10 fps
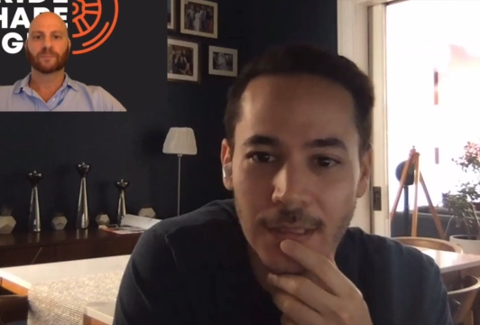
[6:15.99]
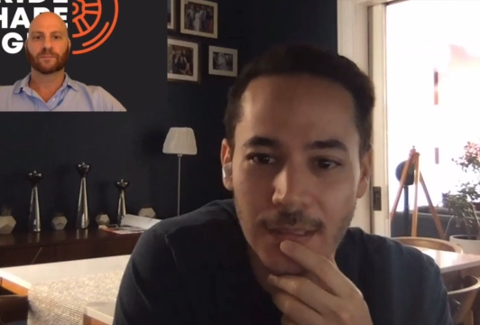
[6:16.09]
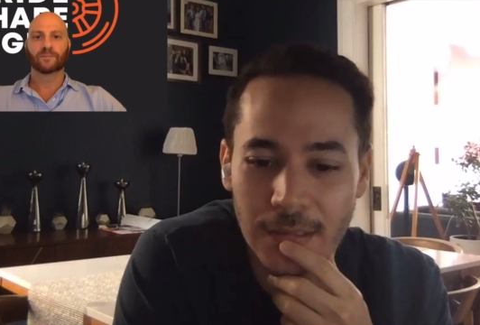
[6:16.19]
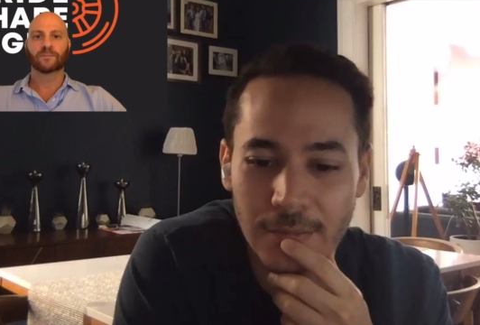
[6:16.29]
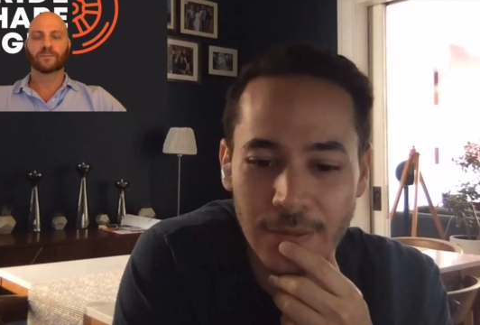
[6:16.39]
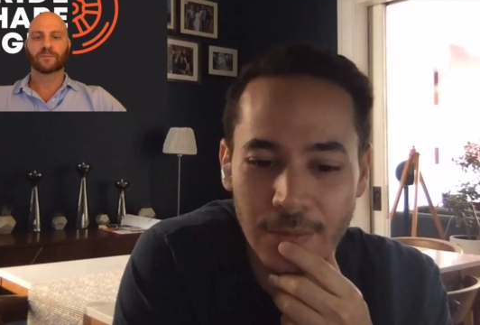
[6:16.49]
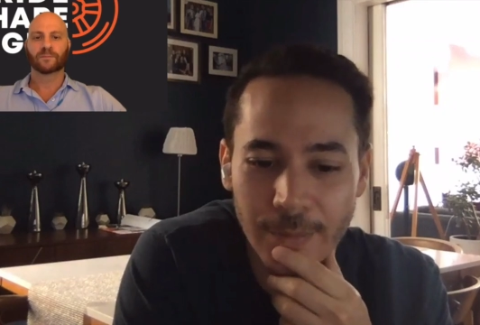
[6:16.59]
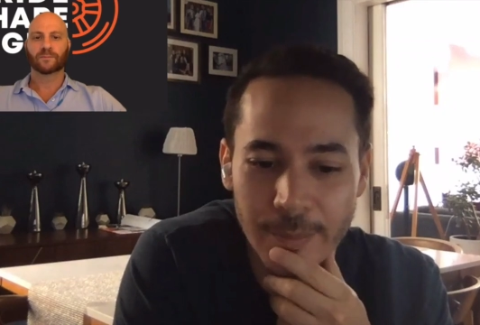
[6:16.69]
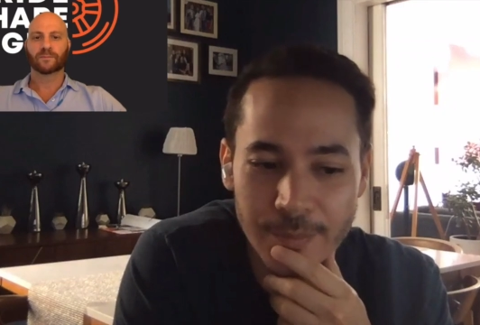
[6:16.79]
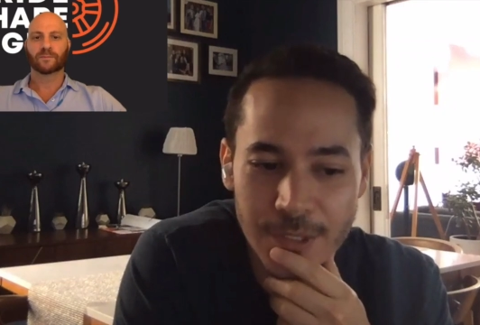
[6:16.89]
Speaker 1: and have
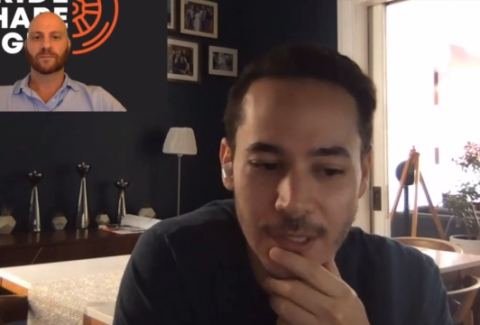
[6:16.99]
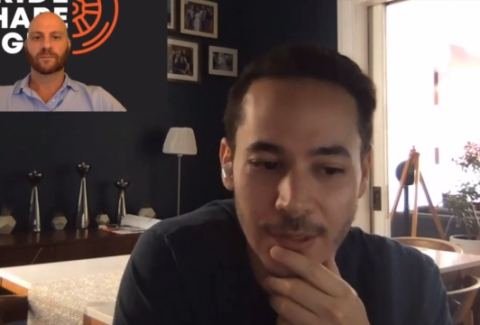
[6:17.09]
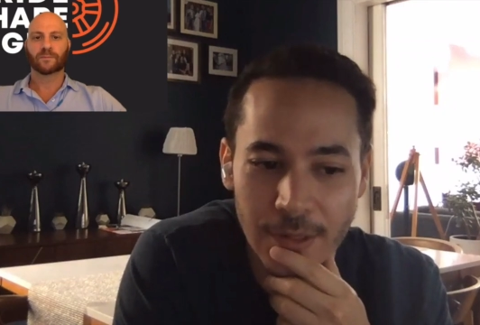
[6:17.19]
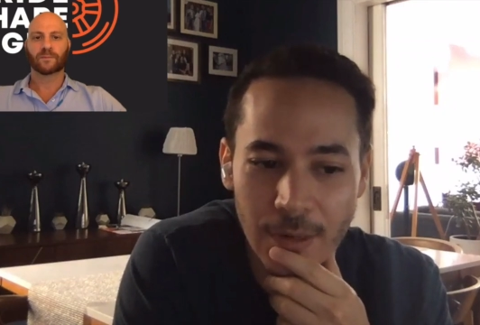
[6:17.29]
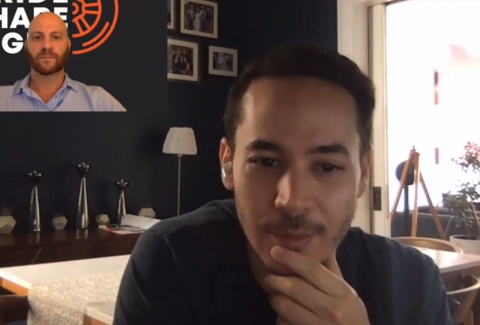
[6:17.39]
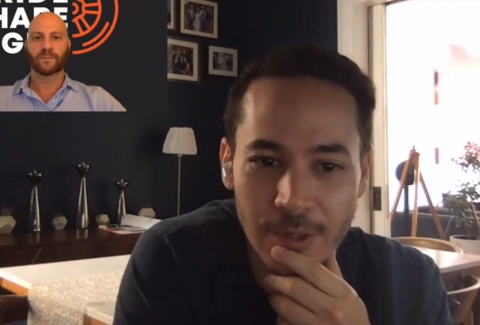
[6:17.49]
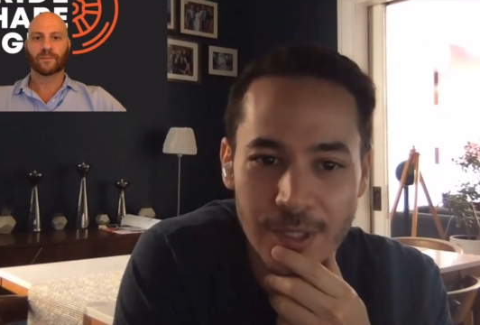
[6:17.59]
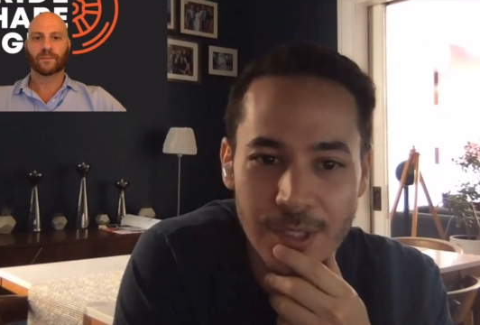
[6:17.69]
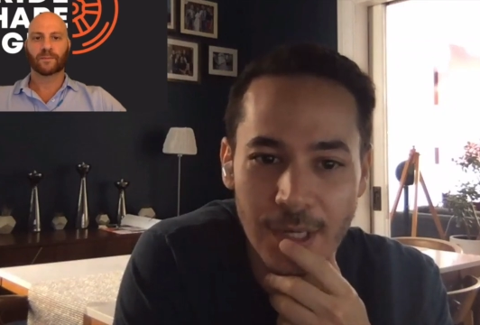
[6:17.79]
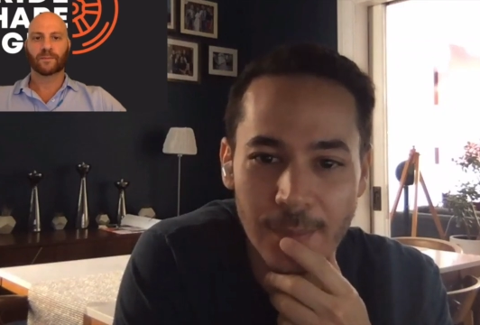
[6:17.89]
helped them scale their
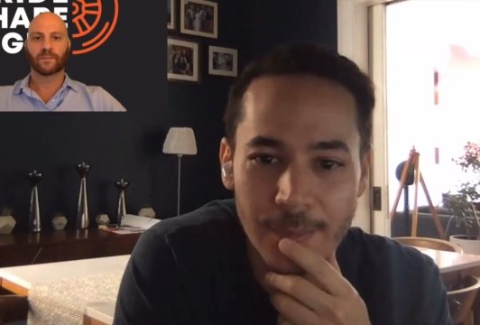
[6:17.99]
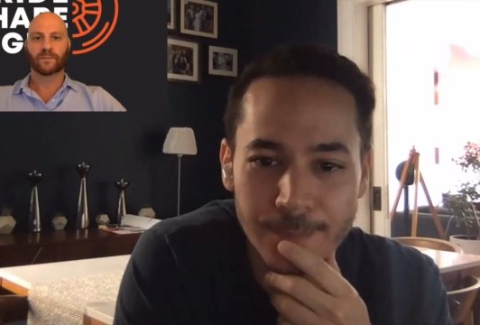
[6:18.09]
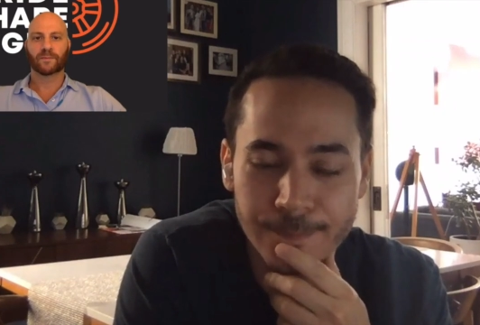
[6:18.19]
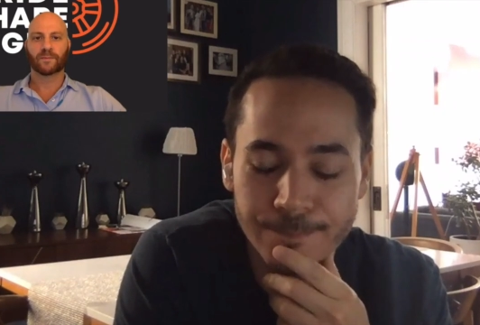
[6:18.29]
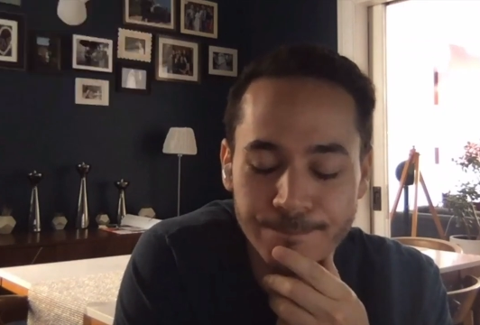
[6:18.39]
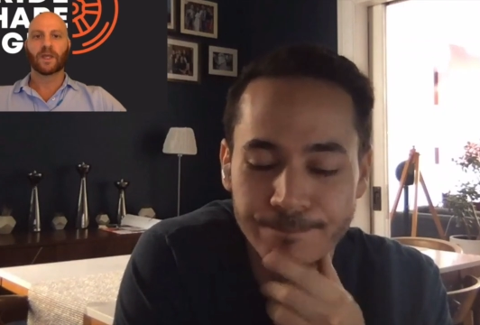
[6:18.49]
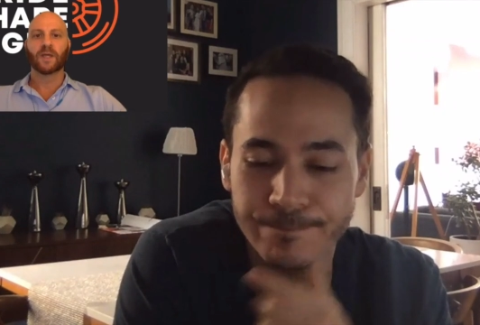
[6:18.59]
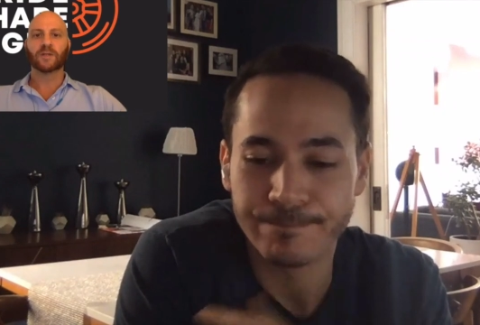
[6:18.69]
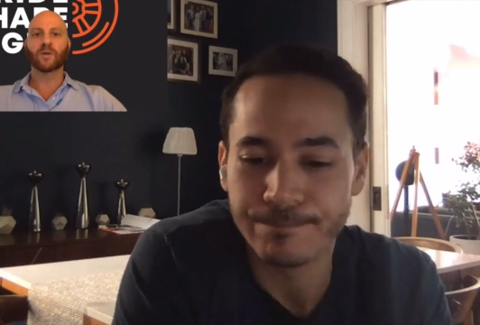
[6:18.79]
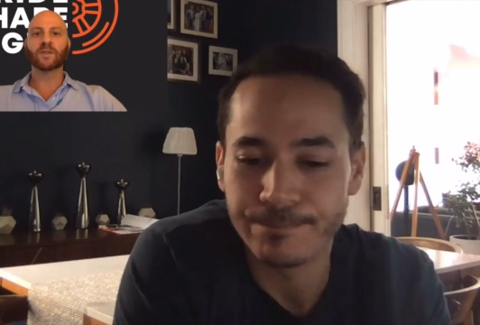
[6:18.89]
operation up.
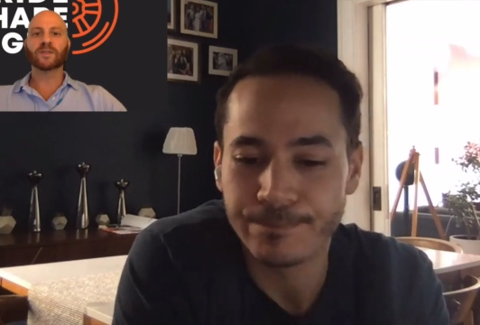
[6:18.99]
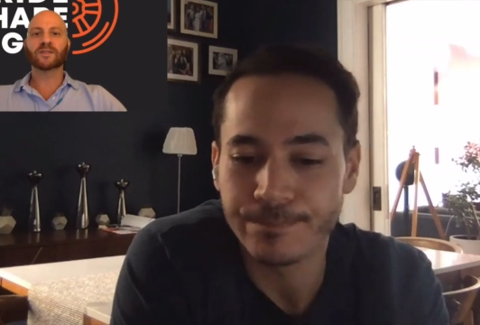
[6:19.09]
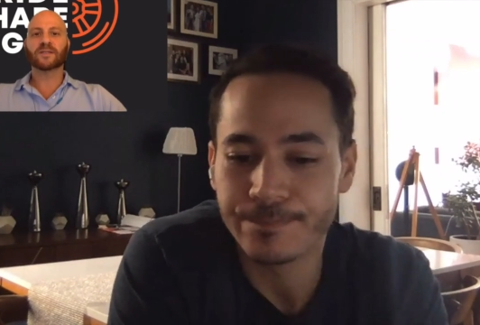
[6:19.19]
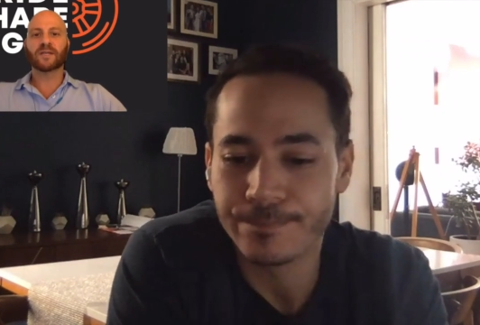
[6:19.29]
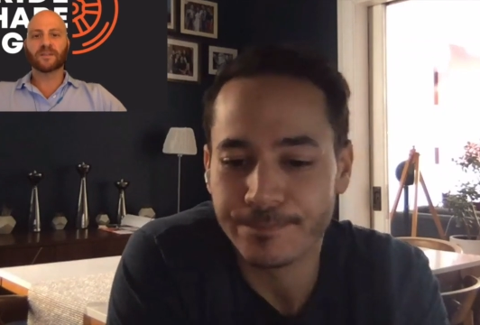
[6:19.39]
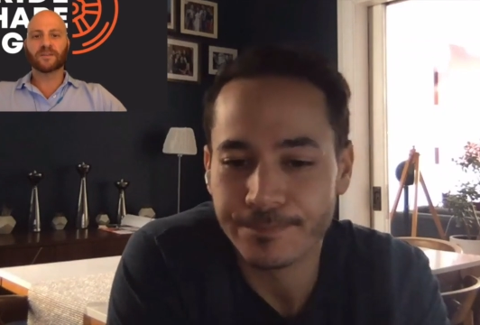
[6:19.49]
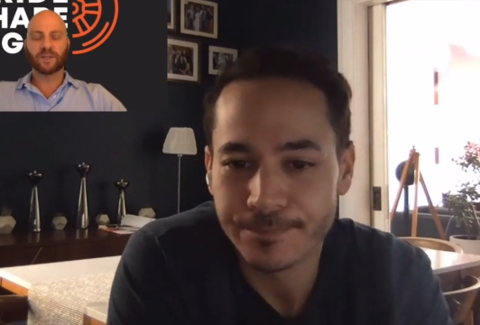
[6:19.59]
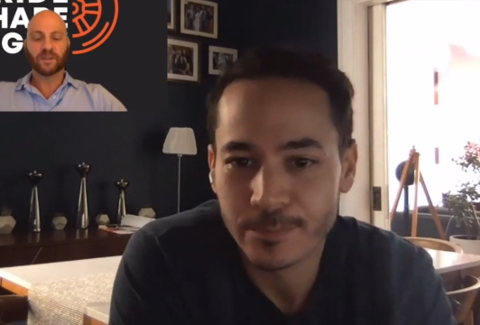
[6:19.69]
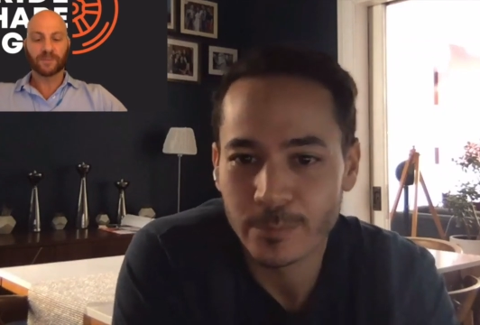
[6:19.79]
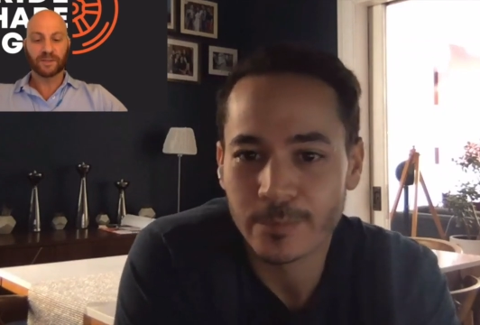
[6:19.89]
Speaker 2: So what's the size of a
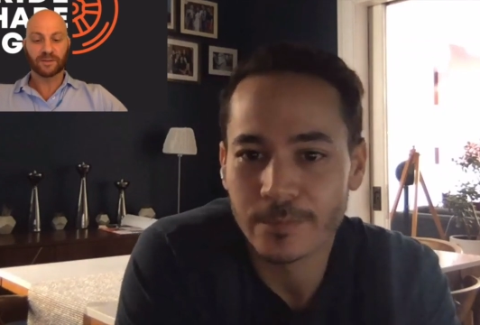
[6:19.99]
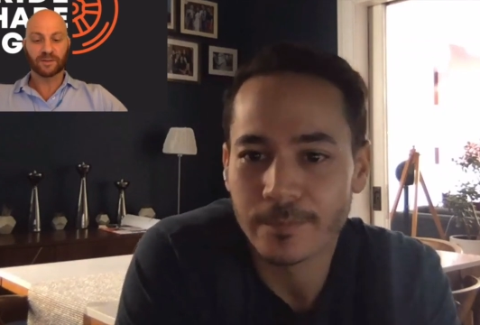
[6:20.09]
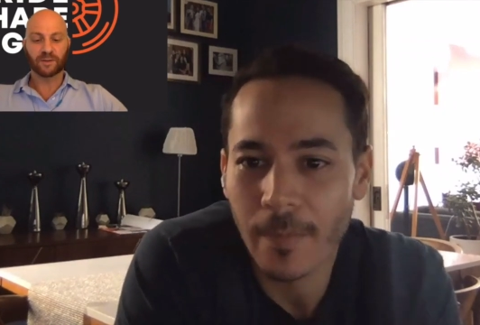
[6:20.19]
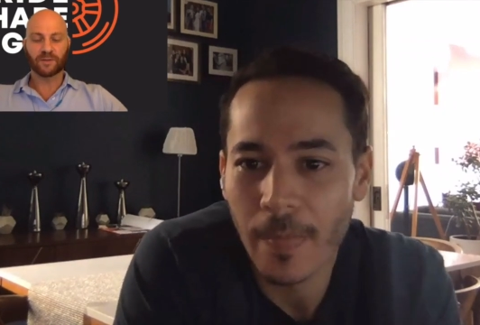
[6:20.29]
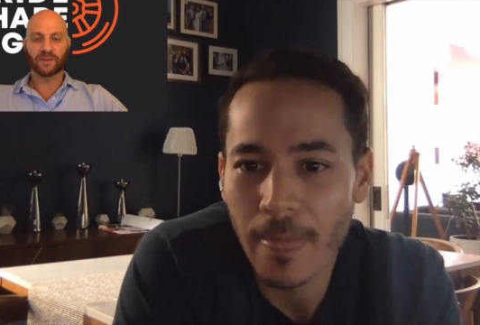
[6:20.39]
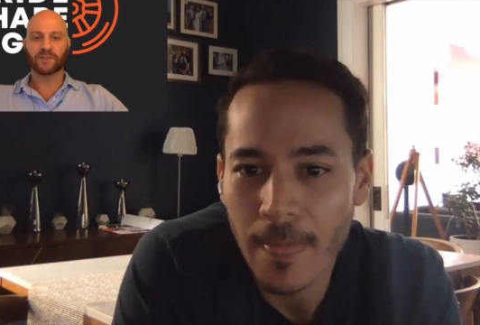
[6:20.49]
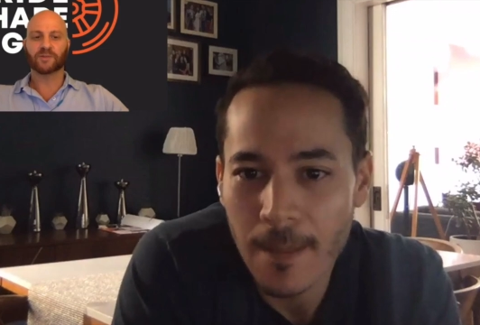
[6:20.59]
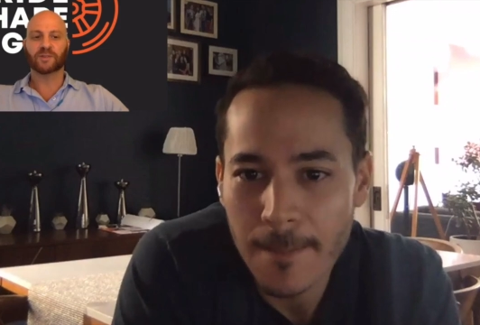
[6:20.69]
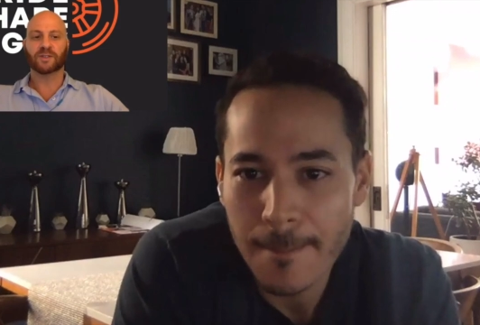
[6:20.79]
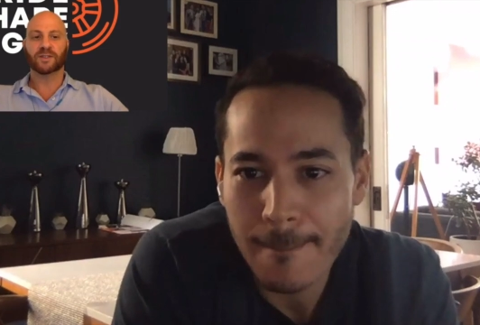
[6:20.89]
company, you know, we have
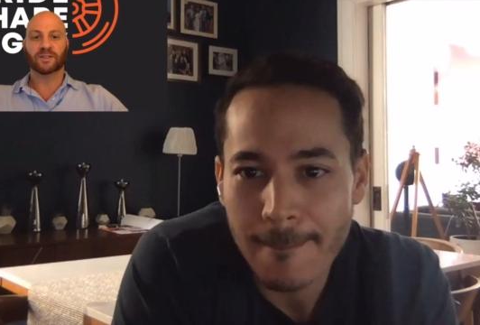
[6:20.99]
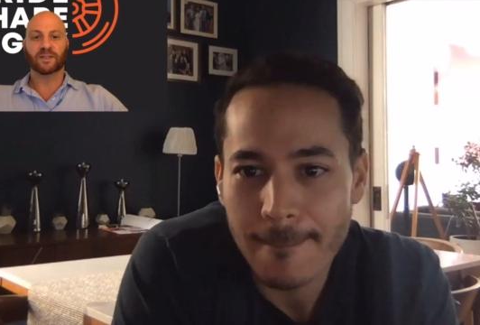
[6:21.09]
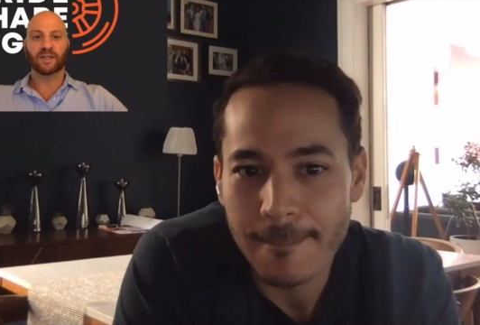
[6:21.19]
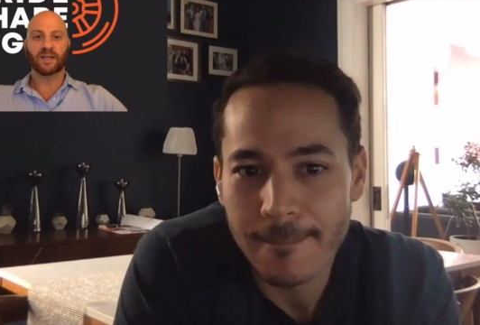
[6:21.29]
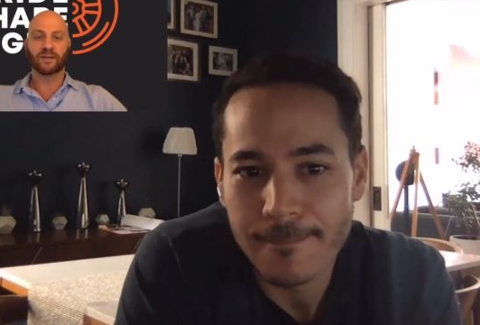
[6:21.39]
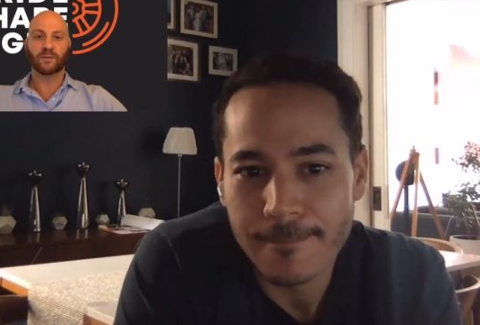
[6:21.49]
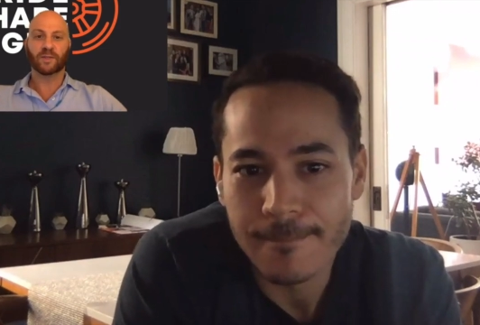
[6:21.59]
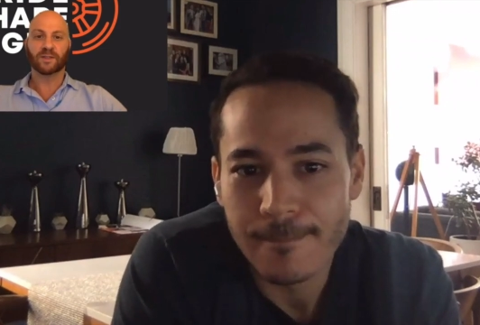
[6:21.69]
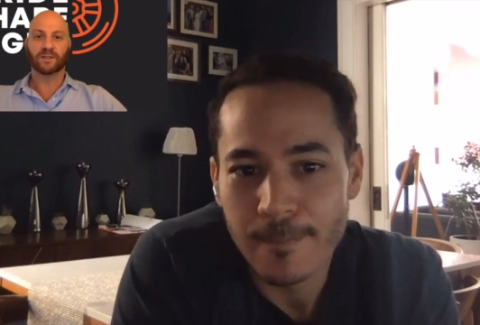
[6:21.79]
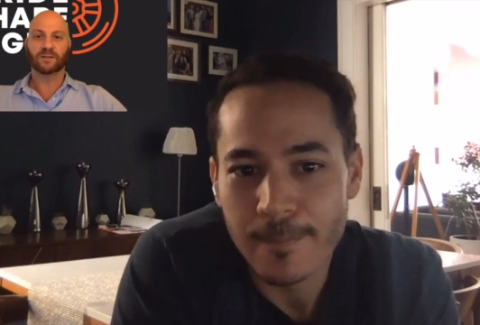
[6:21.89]
industry listening, that
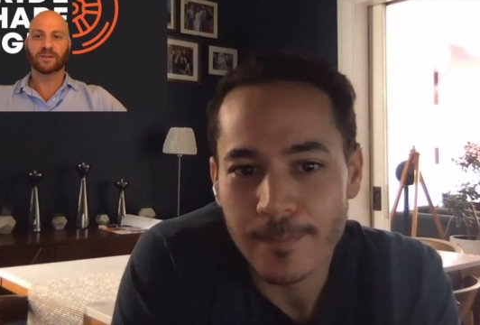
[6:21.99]
when